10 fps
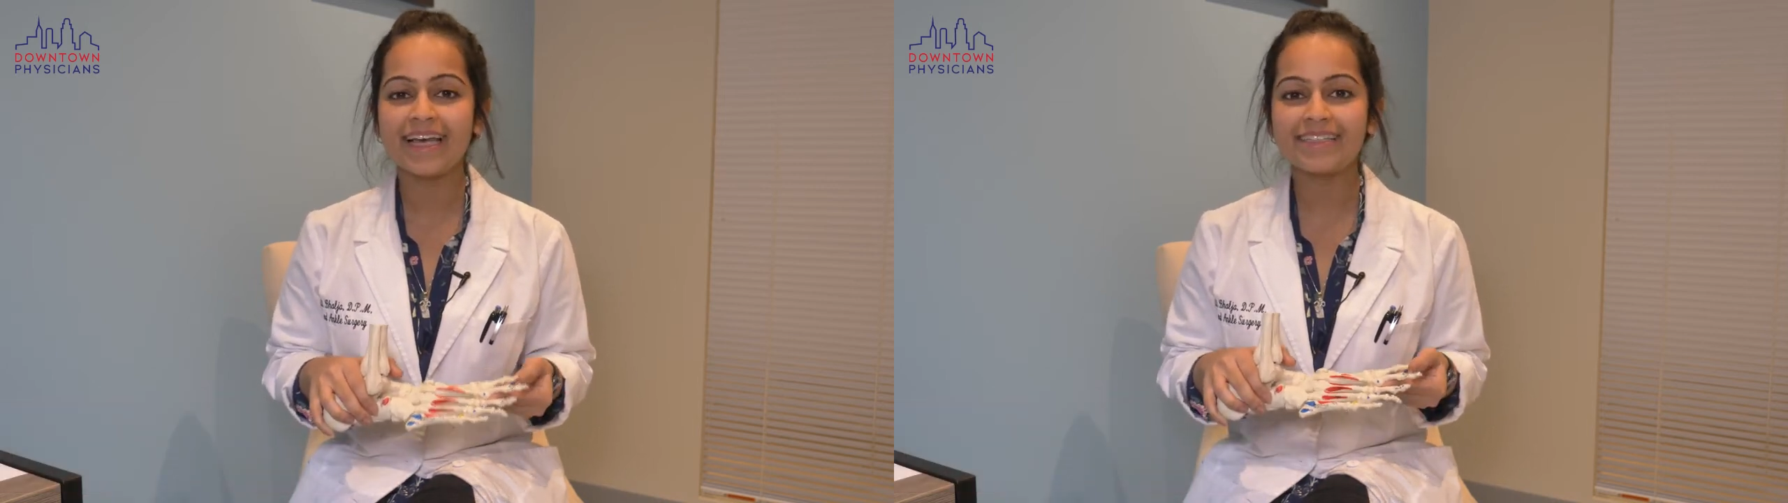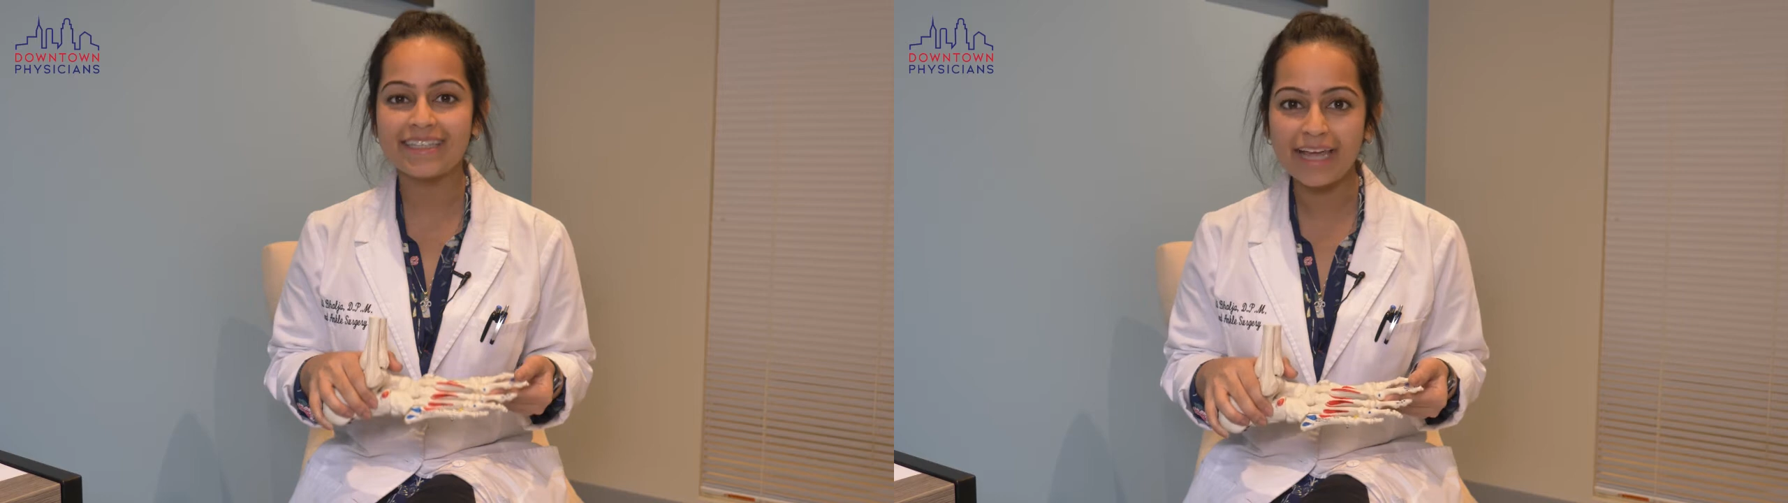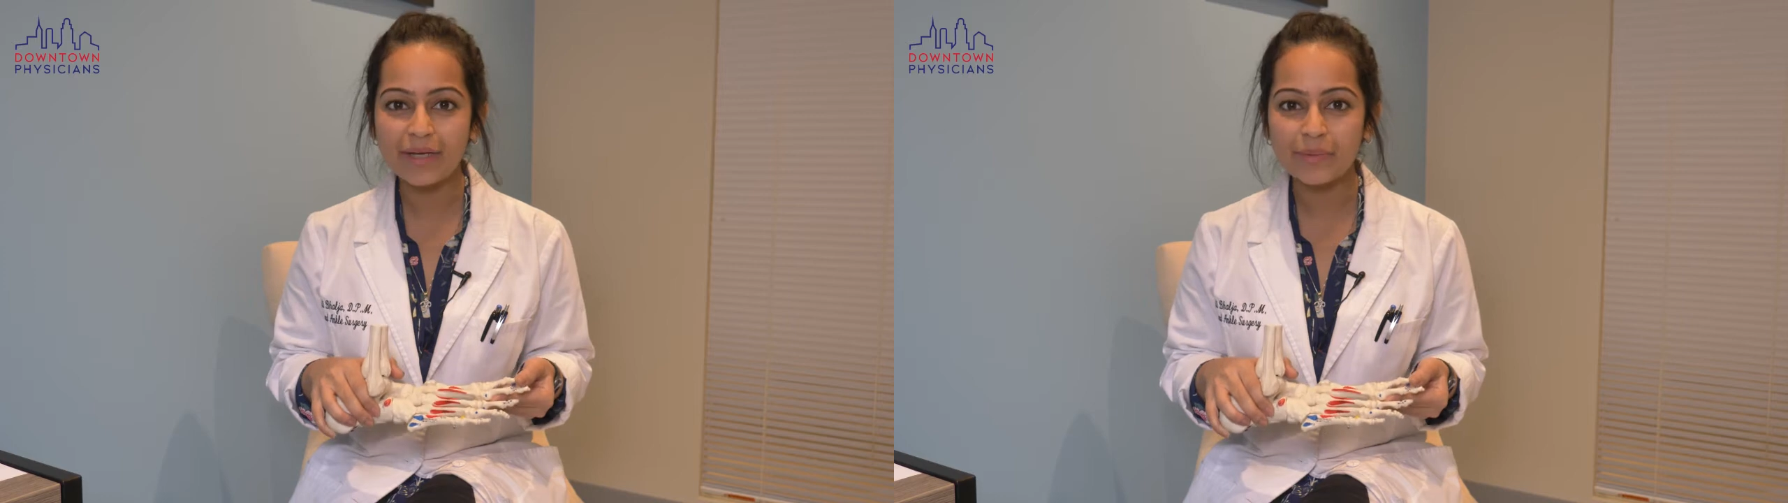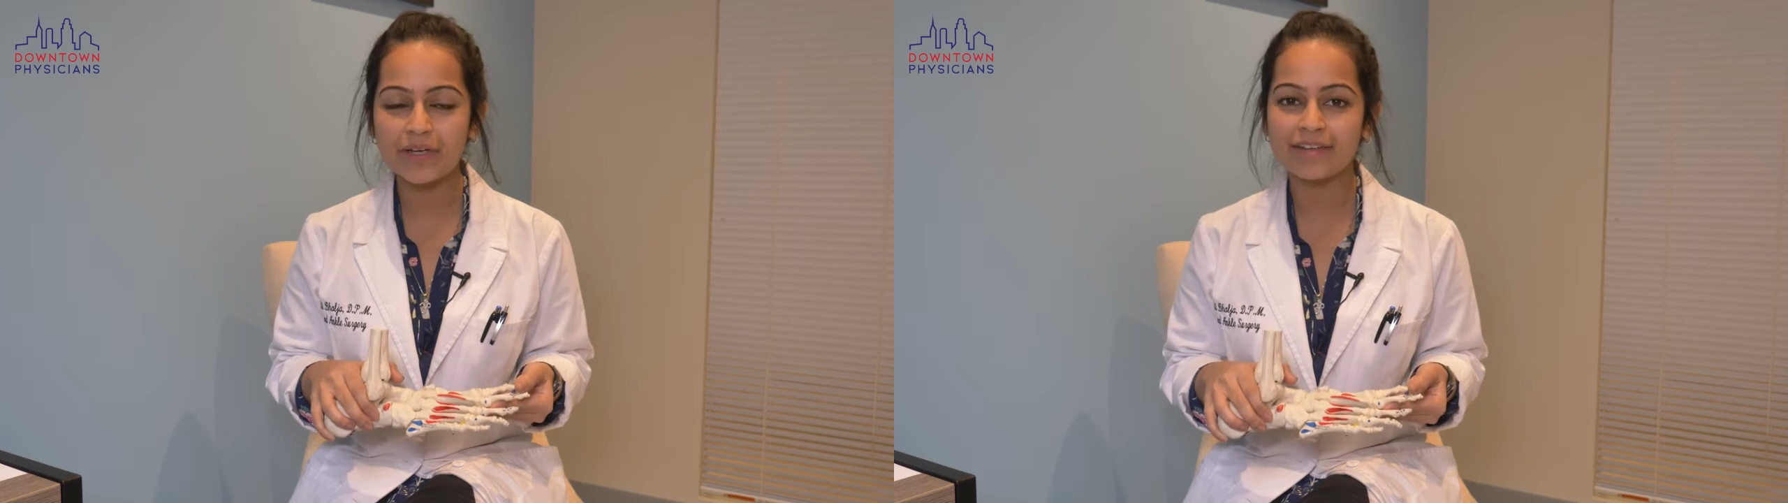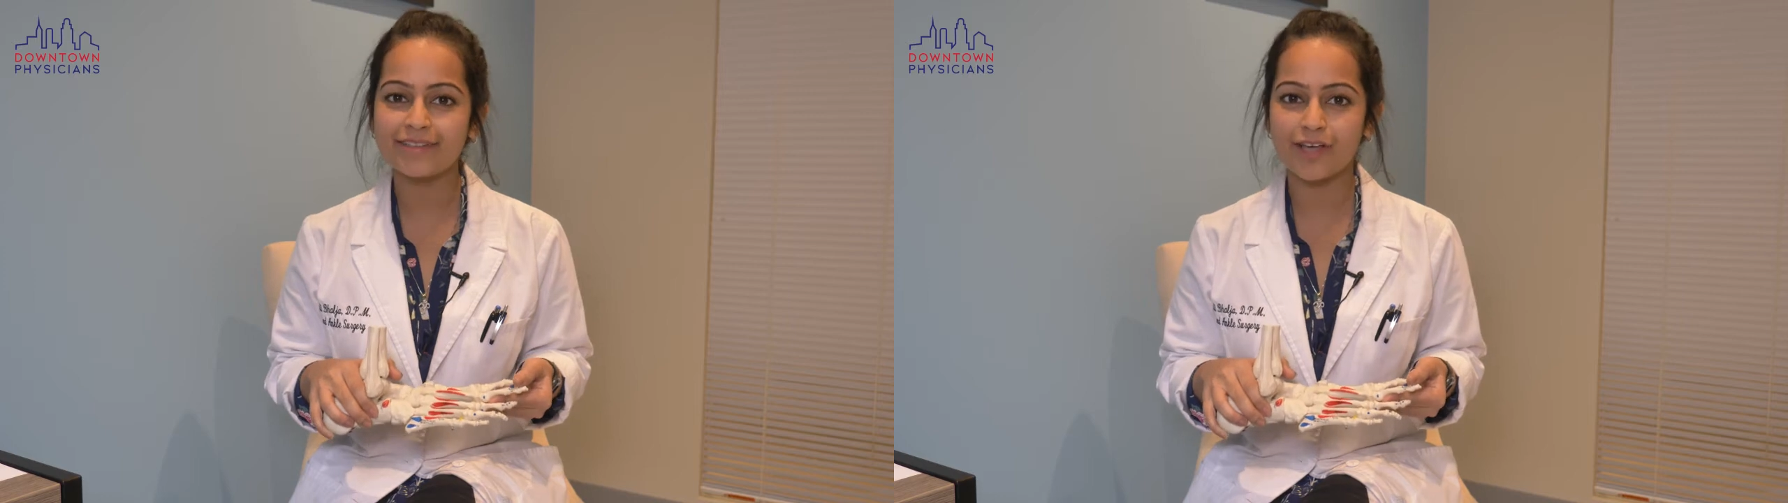And today
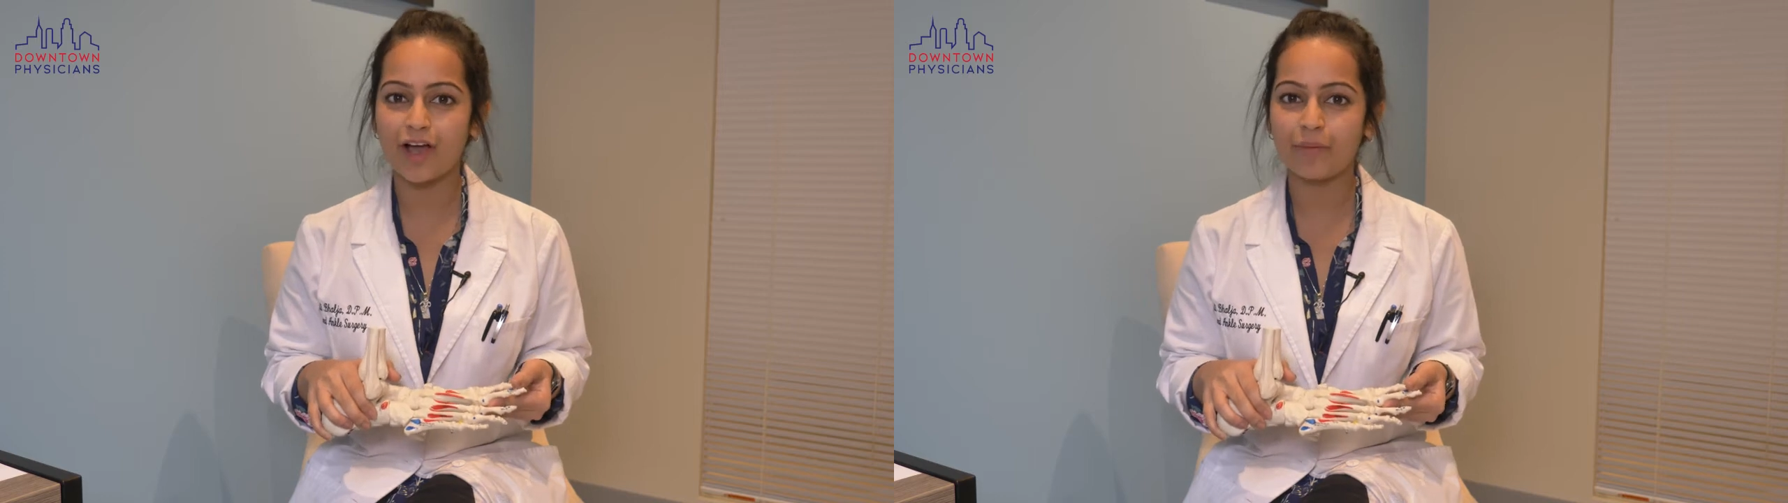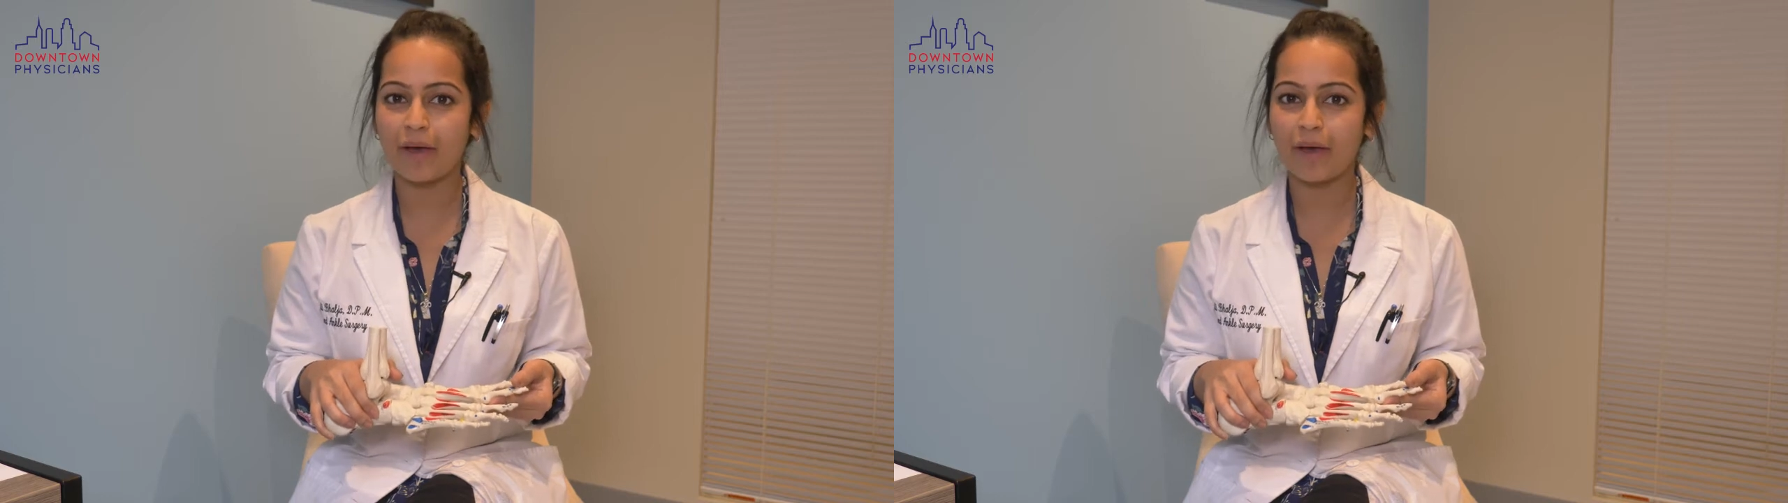we're going to talk